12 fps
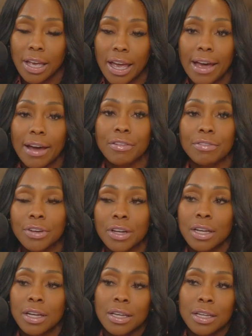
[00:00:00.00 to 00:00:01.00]
have
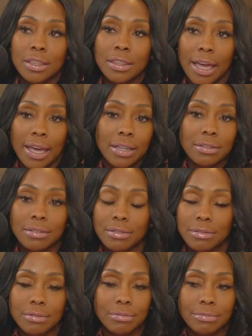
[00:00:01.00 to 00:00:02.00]
that,
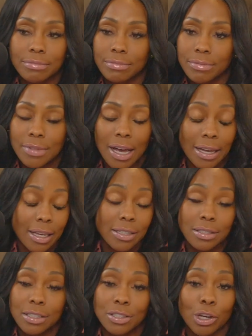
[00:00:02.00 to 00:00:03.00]
I
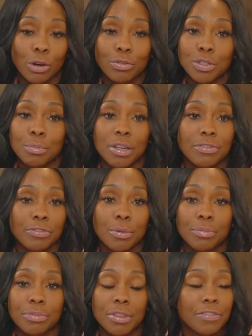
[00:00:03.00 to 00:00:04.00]
guess, discouragement
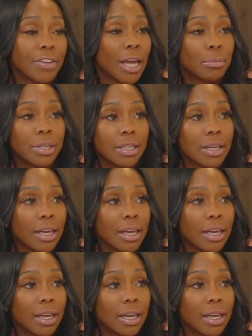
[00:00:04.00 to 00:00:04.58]
from the family.